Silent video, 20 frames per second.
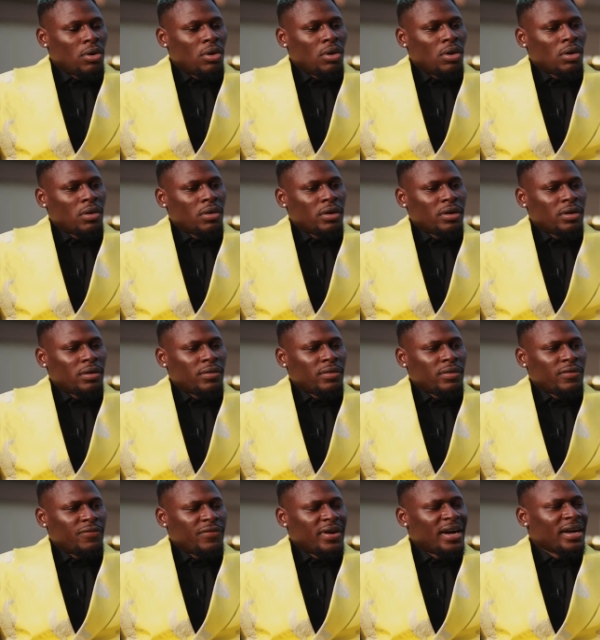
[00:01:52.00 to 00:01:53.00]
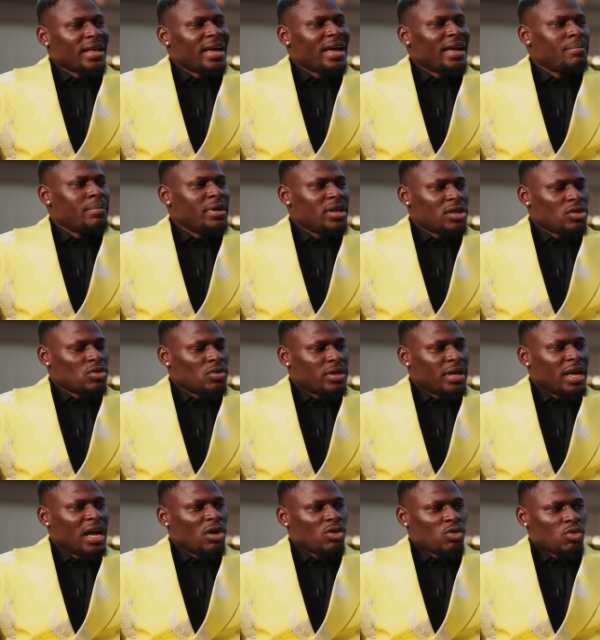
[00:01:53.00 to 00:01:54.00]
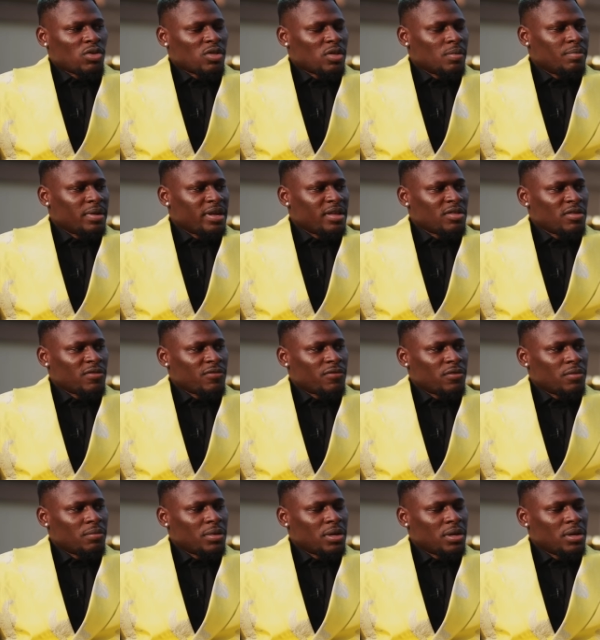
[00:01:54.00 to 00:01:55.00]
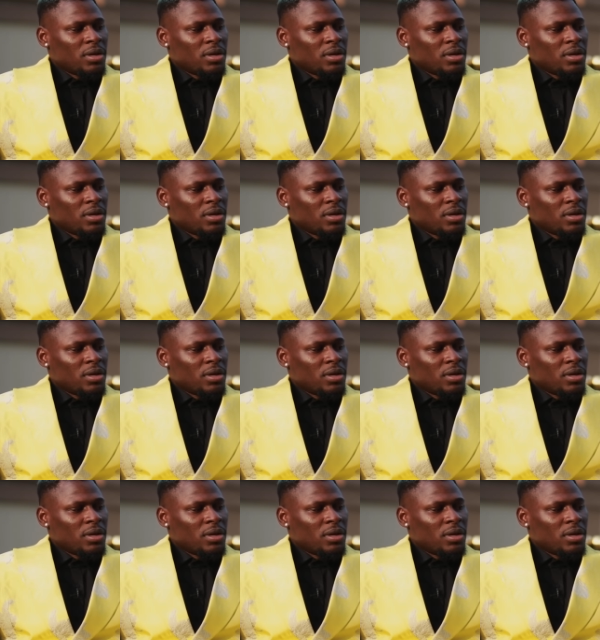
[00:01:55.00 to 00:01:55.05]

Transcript: But the fact that I made it to the house was a blessing for me.